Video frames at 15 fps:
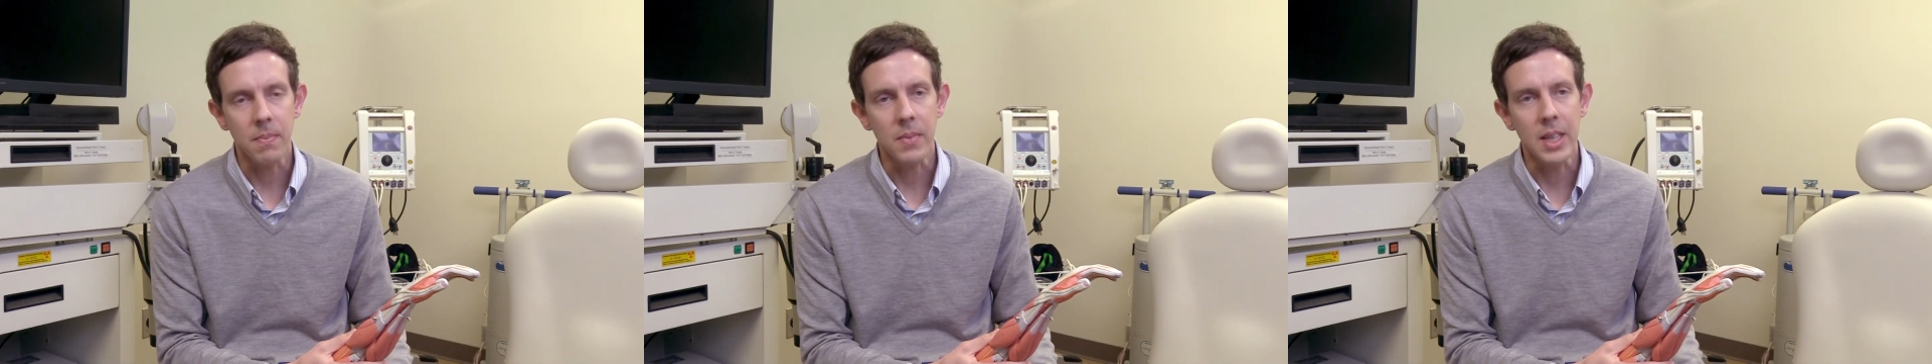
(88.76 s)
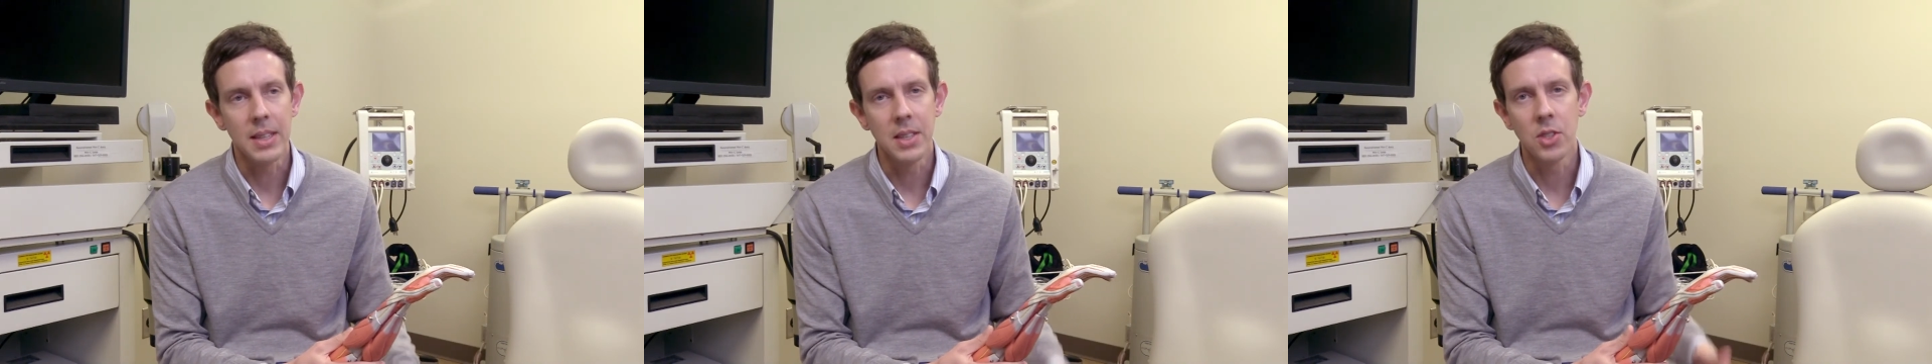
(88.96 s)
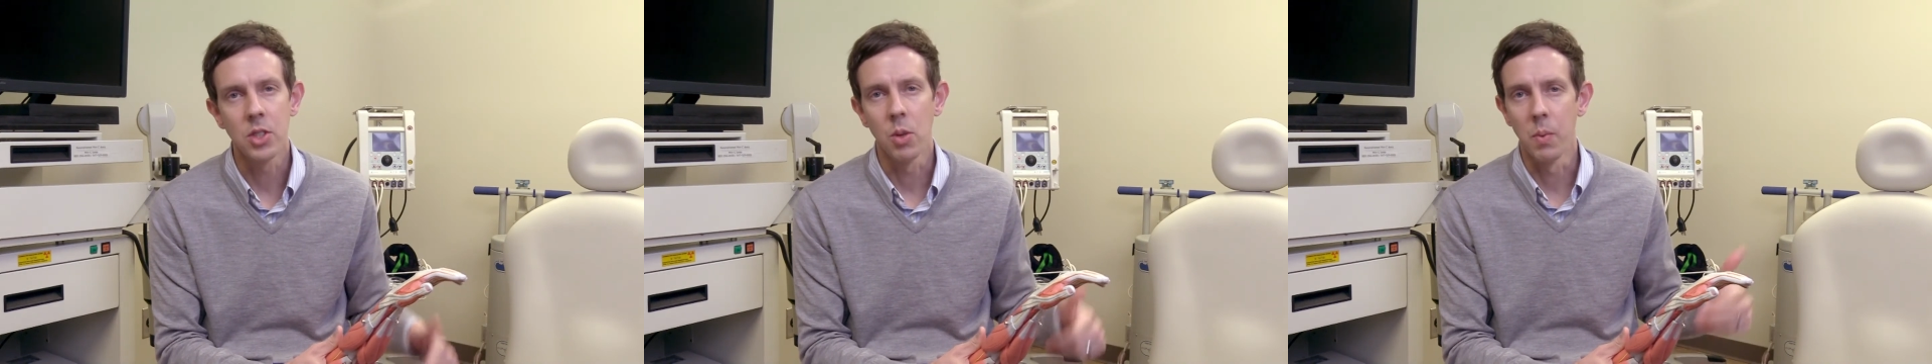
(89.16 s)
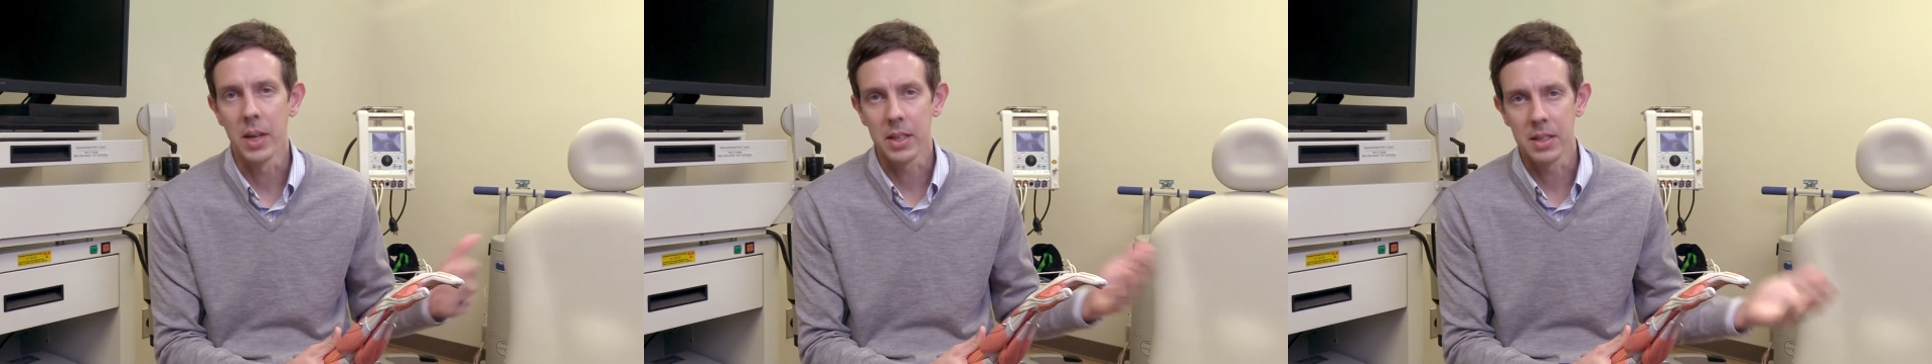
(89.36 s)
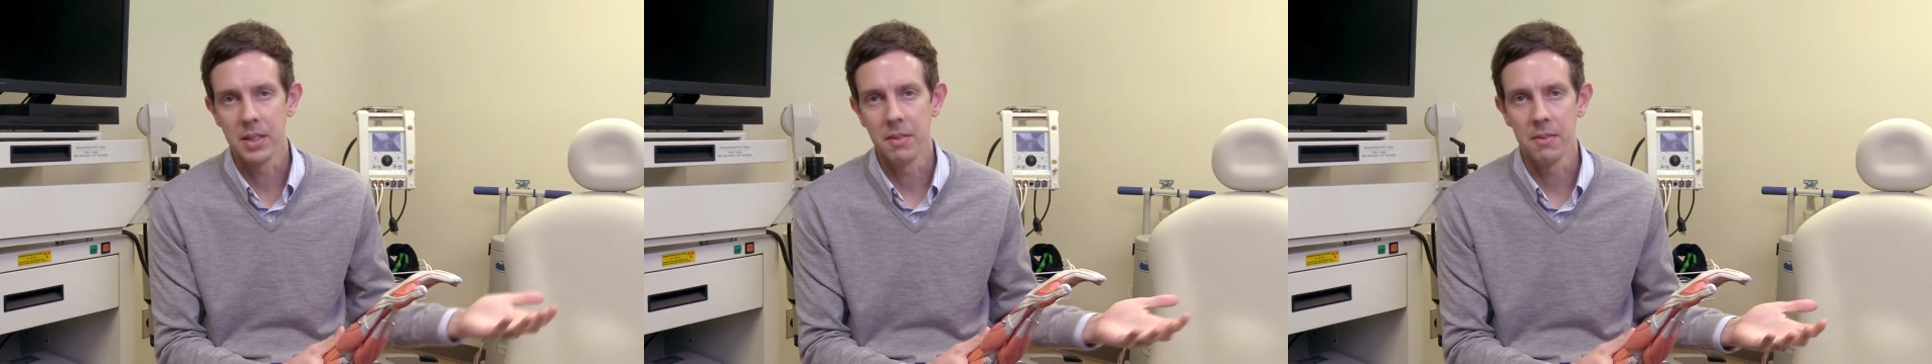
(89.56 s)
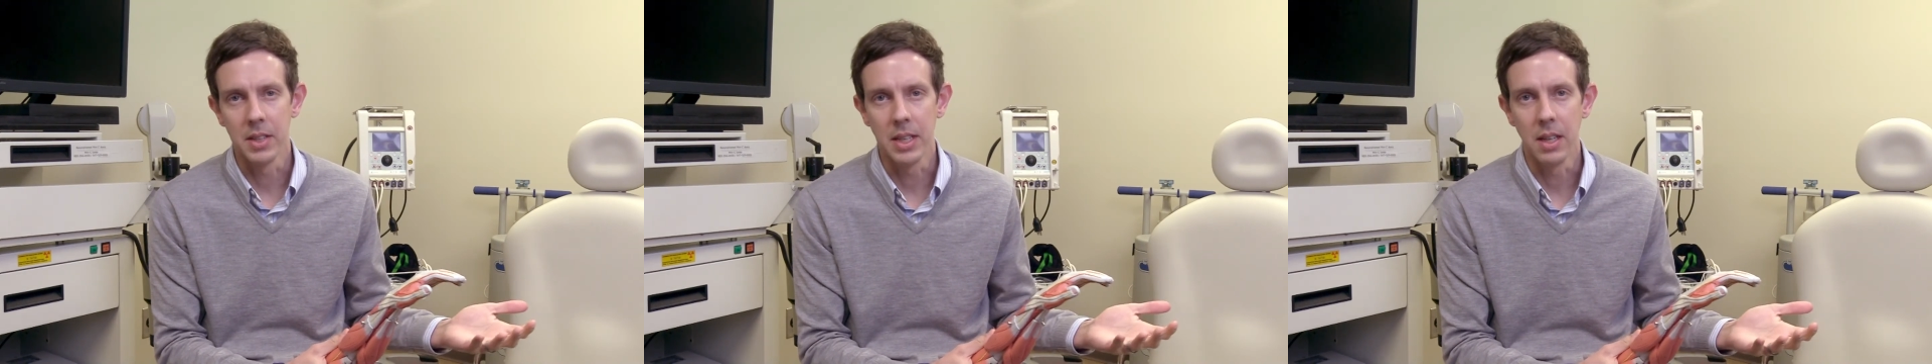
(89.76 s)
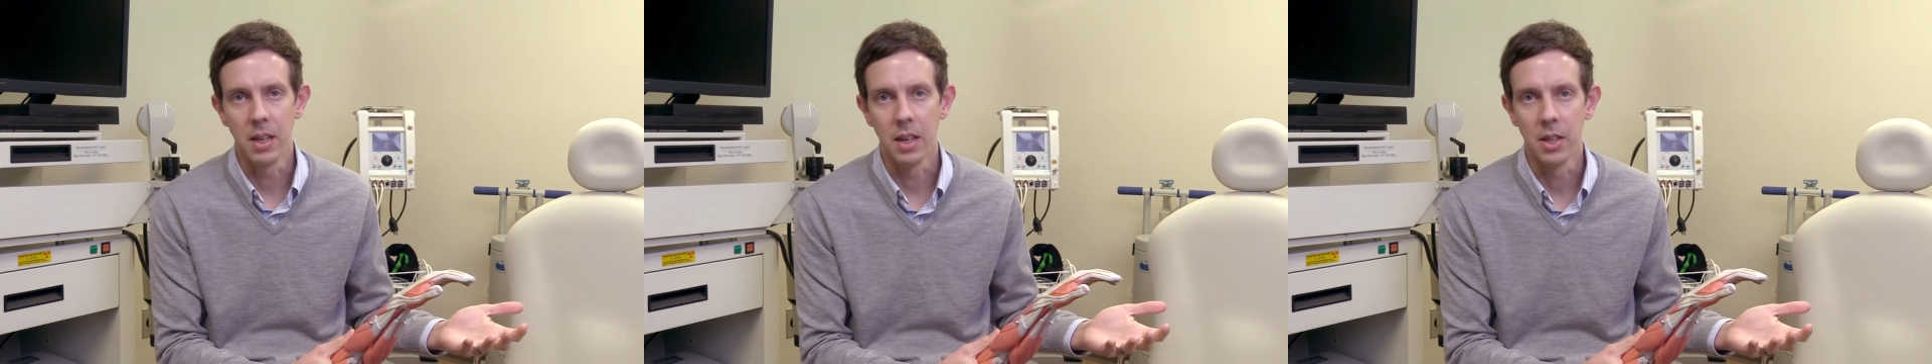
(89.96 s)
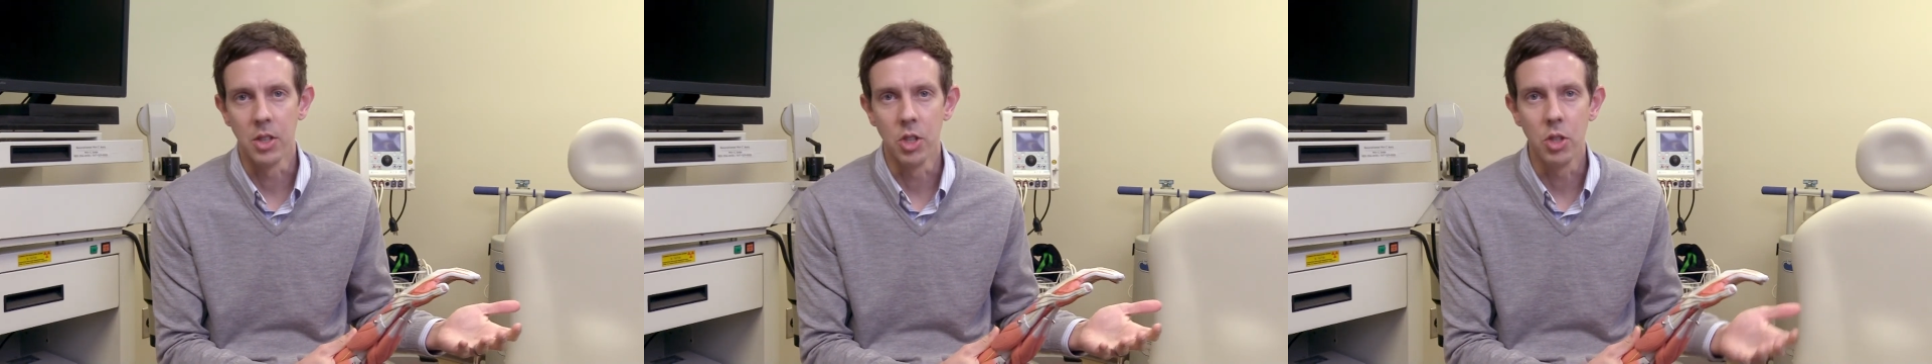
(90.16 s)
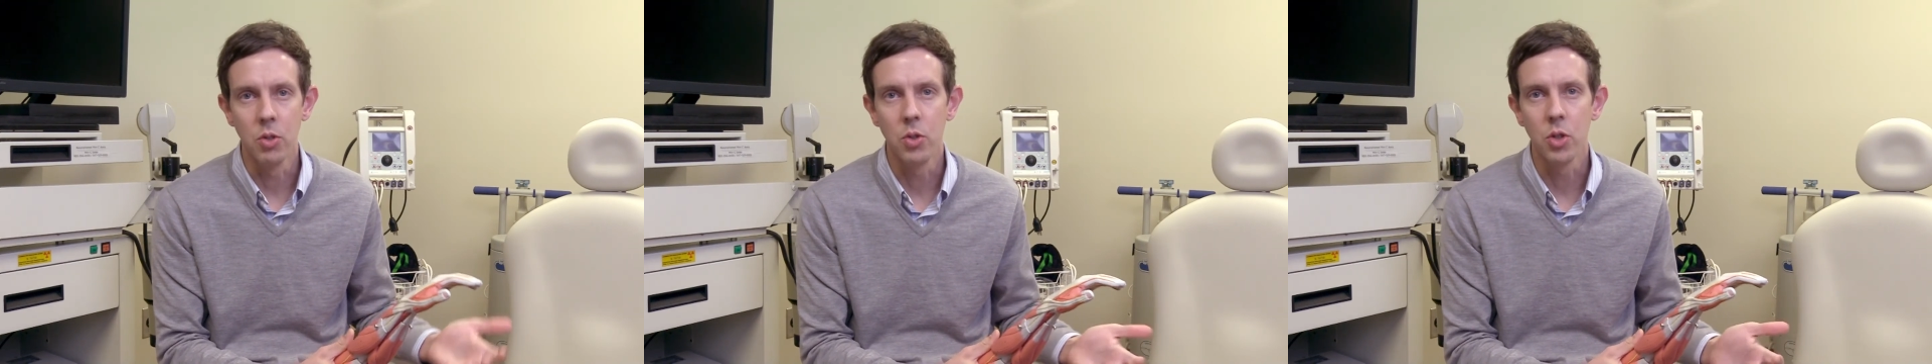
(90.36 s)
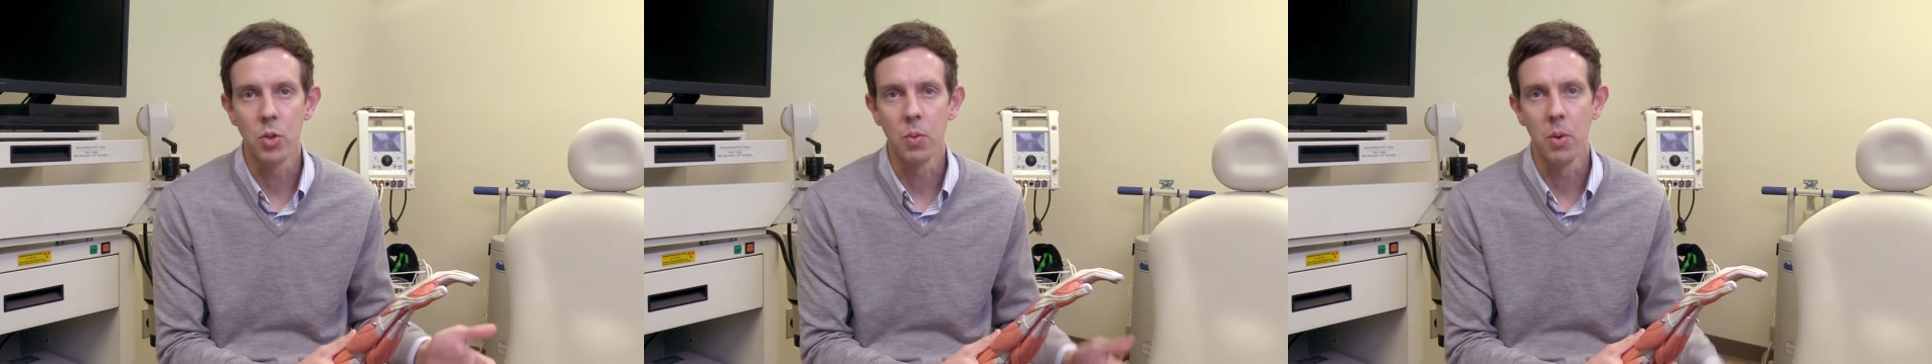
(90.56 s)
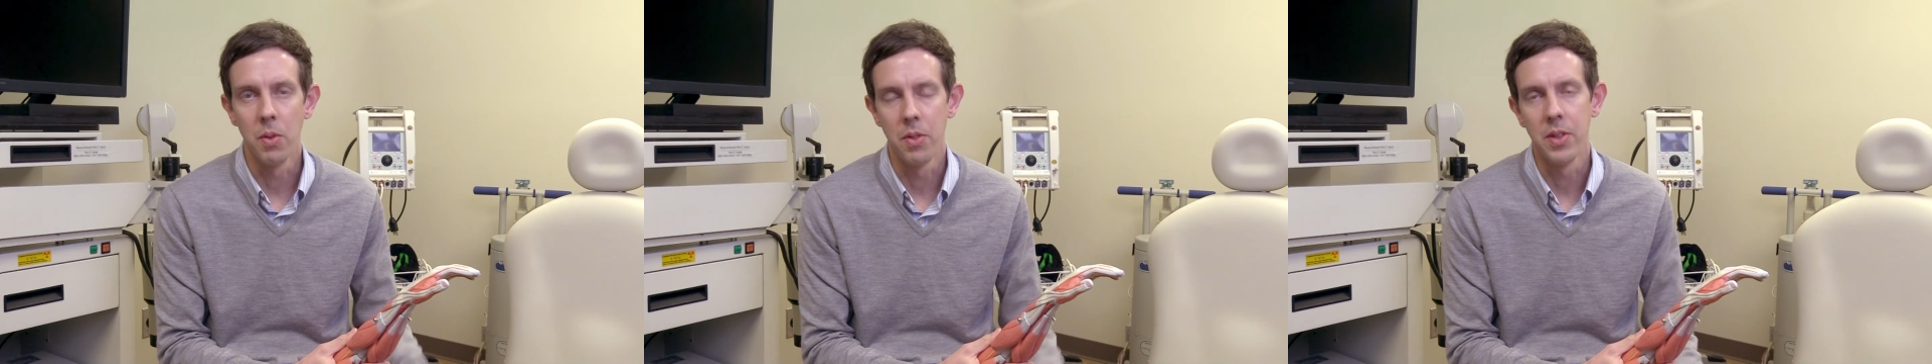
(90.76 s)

This is a relatively unusual